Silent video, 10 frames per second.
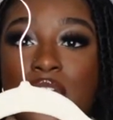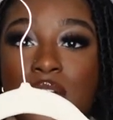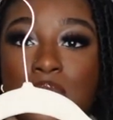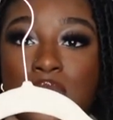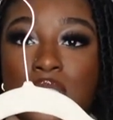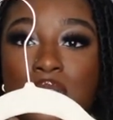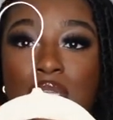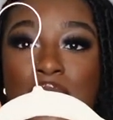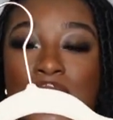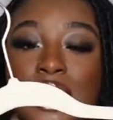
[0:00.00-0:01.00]
it would just do
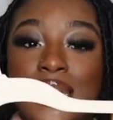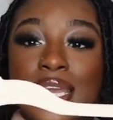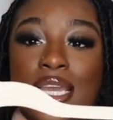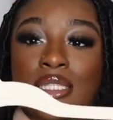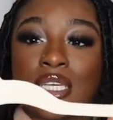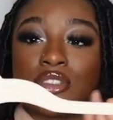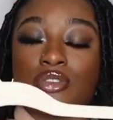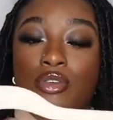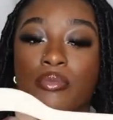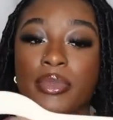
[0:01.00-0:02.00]
that, and I hate that
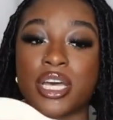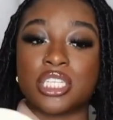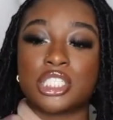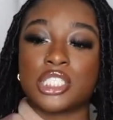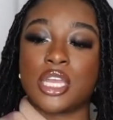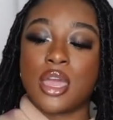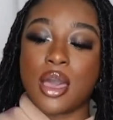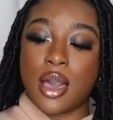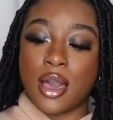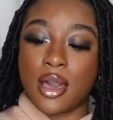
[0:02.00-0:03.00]
so much.
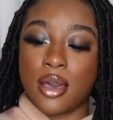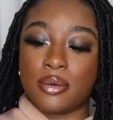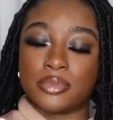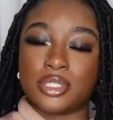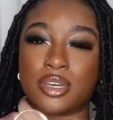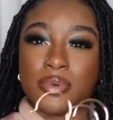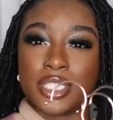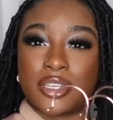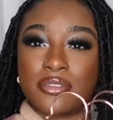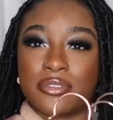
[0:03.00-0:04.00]
So I
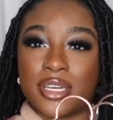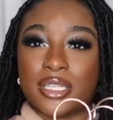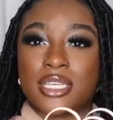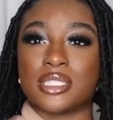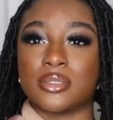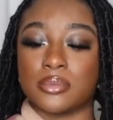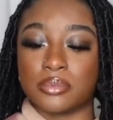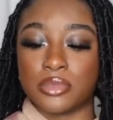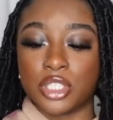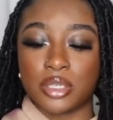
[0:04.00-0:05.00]
wish I could find like
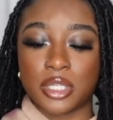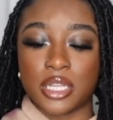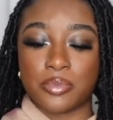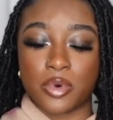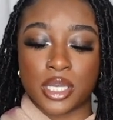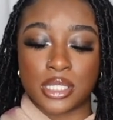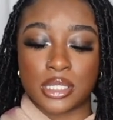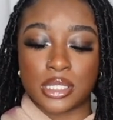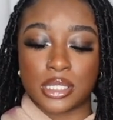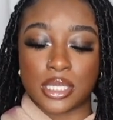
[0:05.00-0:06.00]
some good clip
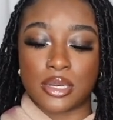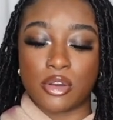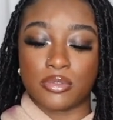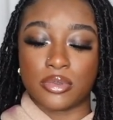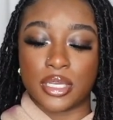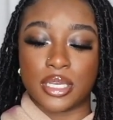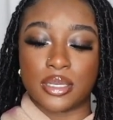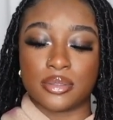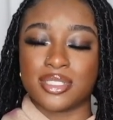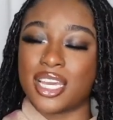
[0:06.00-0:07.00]
ones, and
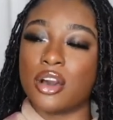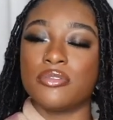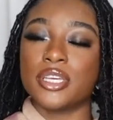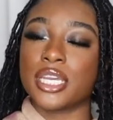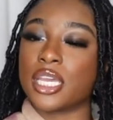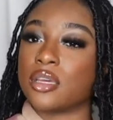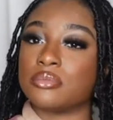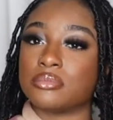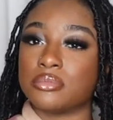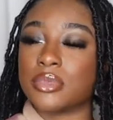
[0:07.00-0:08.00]
hopefully I
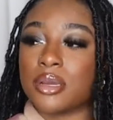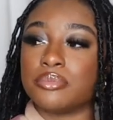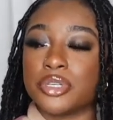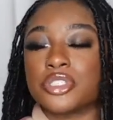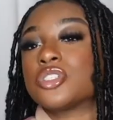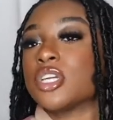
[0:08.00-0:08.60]
can. I'm pretty sure